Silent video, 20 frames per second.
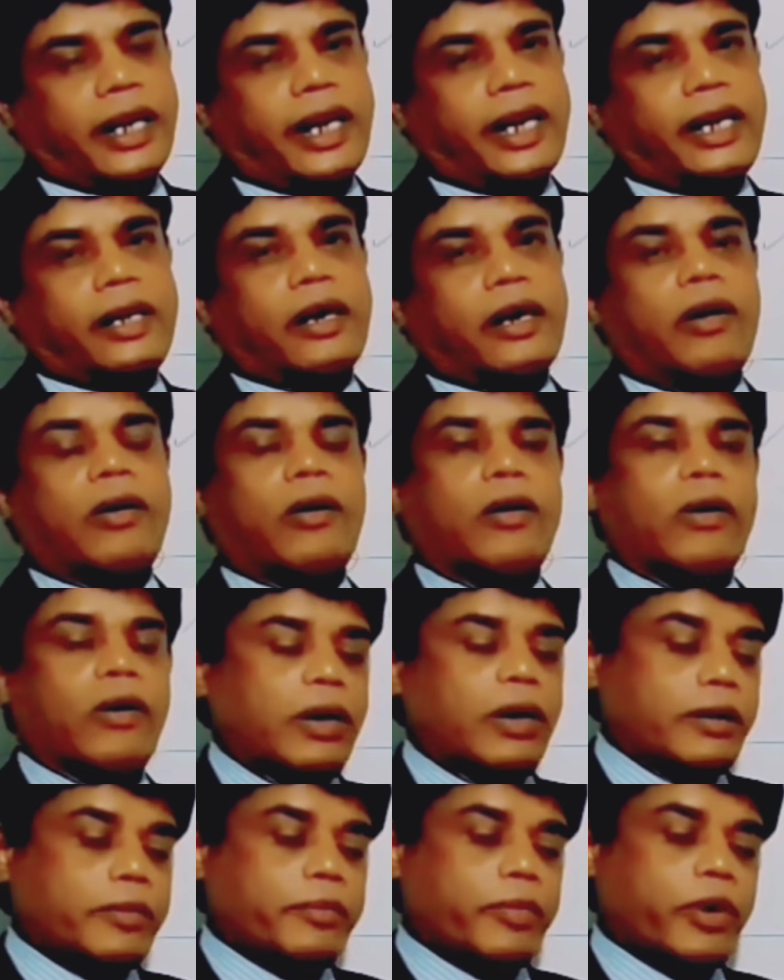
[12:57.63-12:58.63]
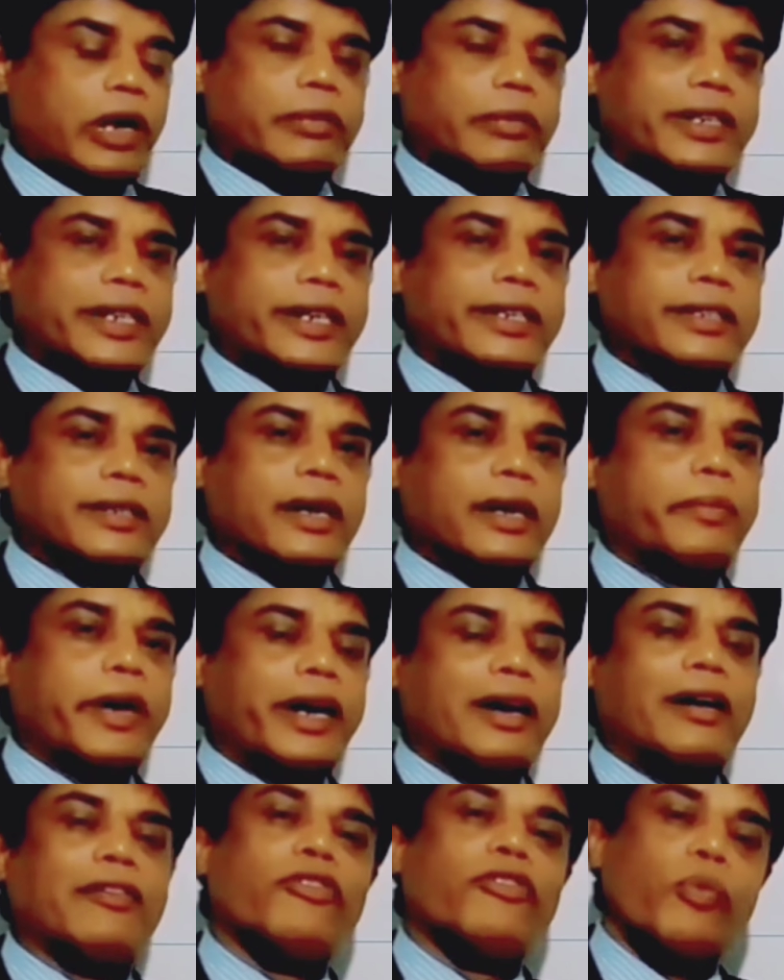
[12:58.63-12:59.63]
and all polymer chains are
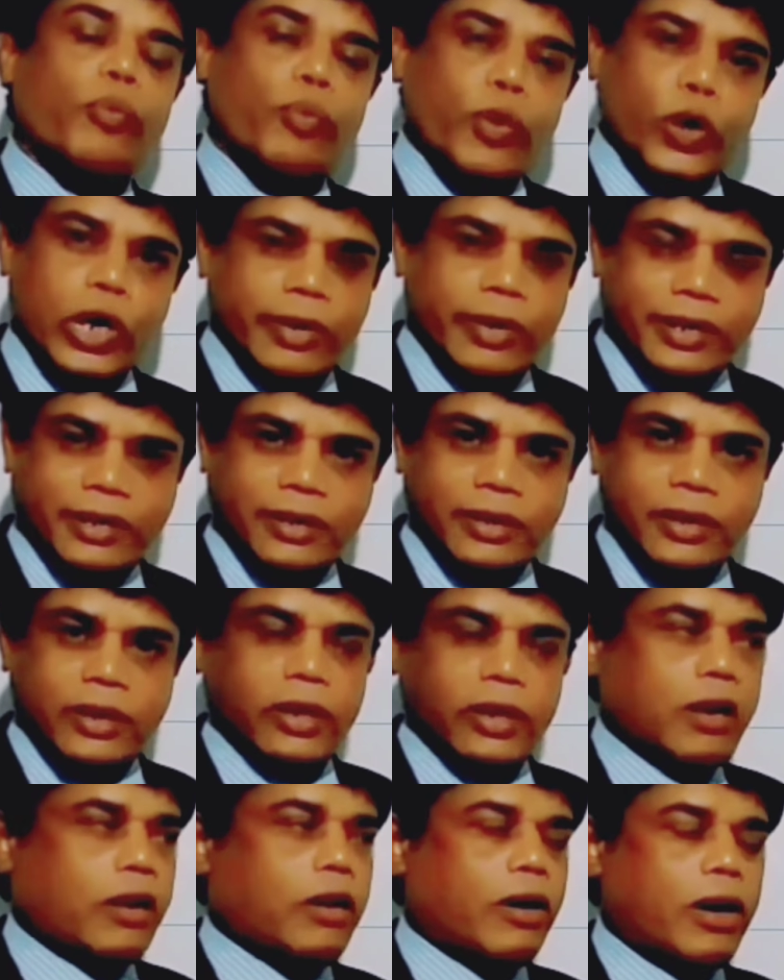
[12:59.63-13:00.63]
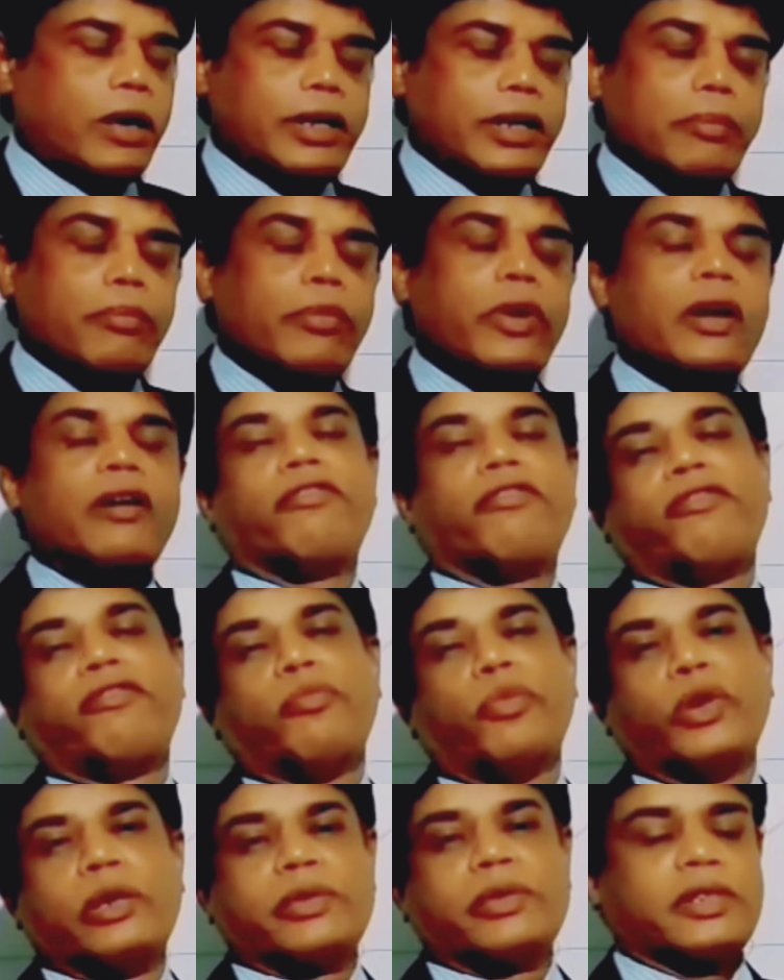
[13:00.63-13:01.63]
made of monomers. All number of
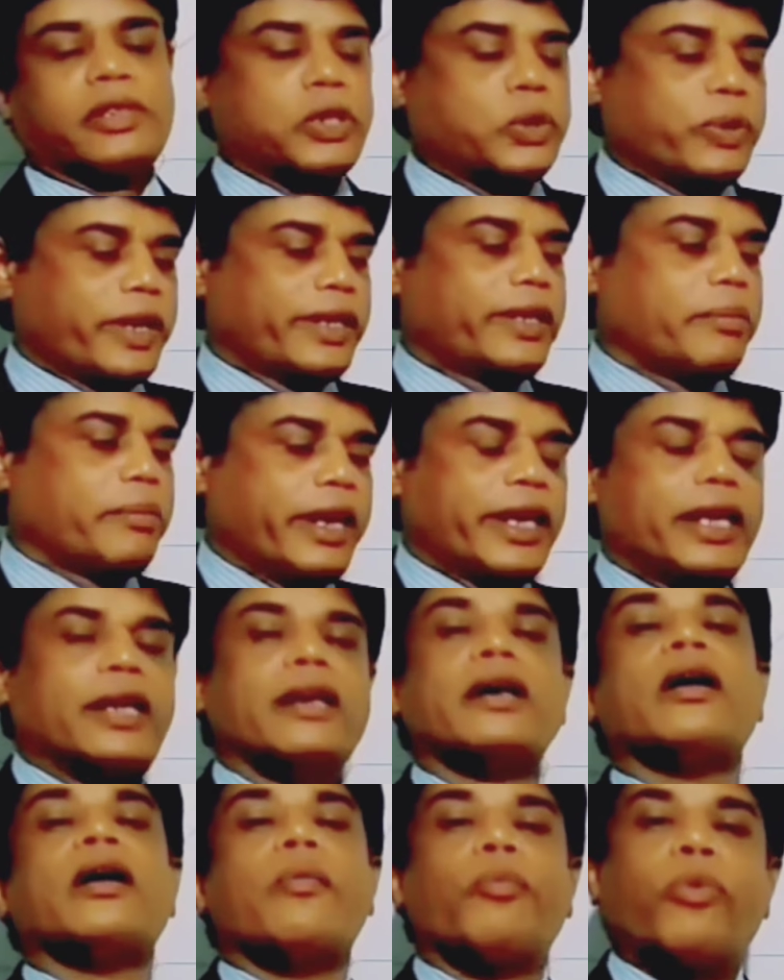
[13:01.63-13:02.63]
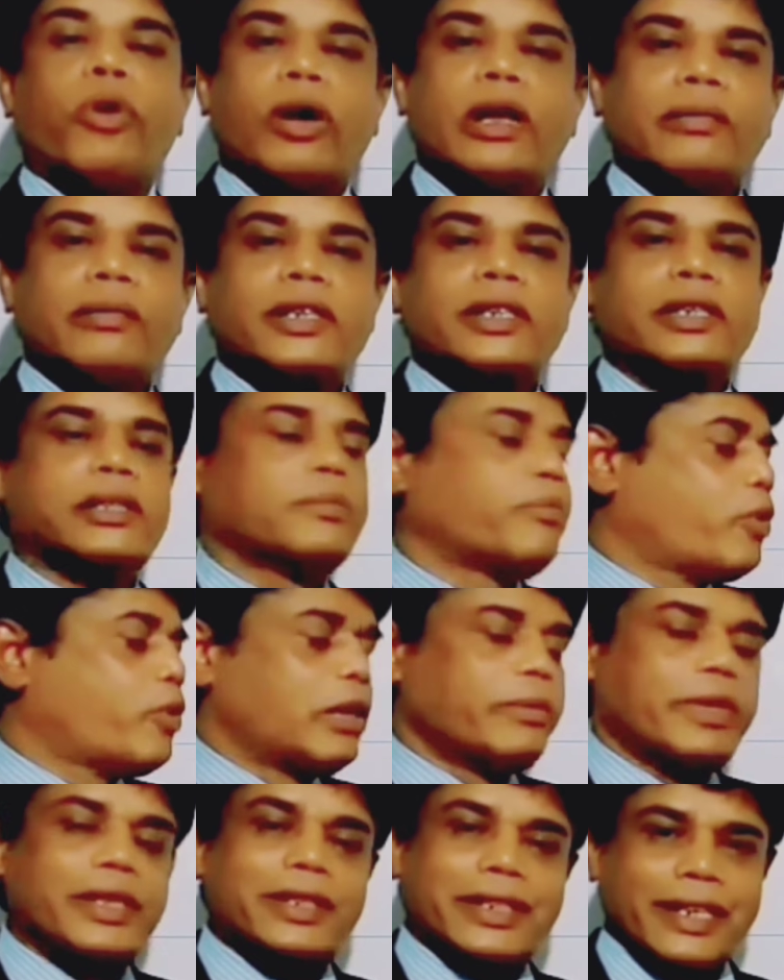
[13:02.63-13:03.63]
monomers are together making polymers.
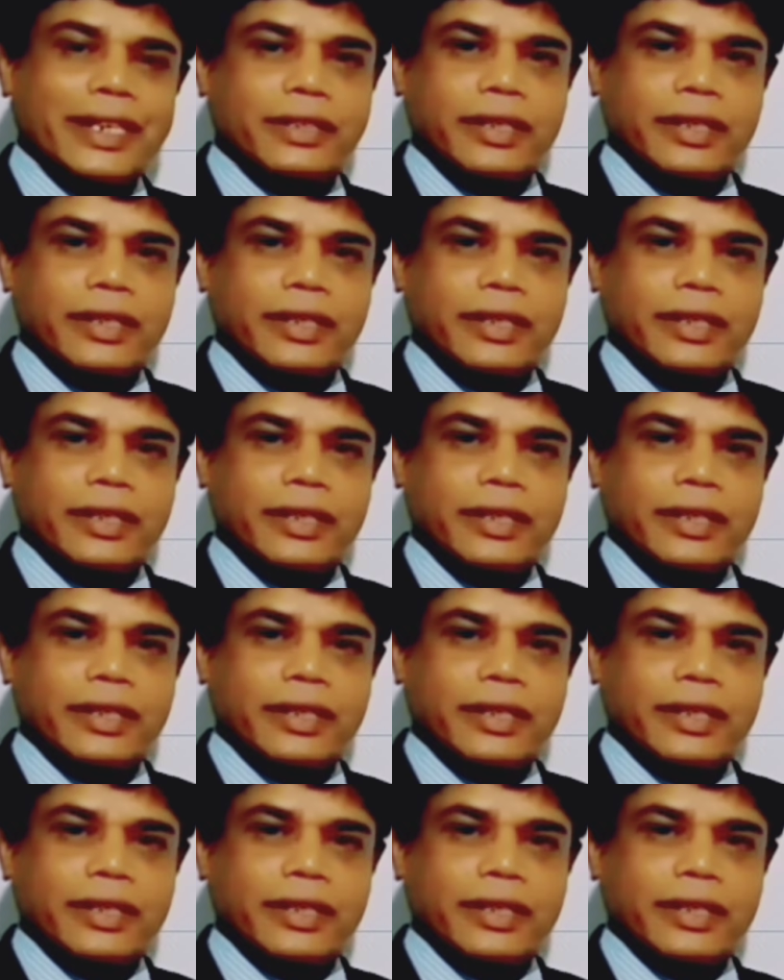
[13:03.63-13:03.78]
Polymer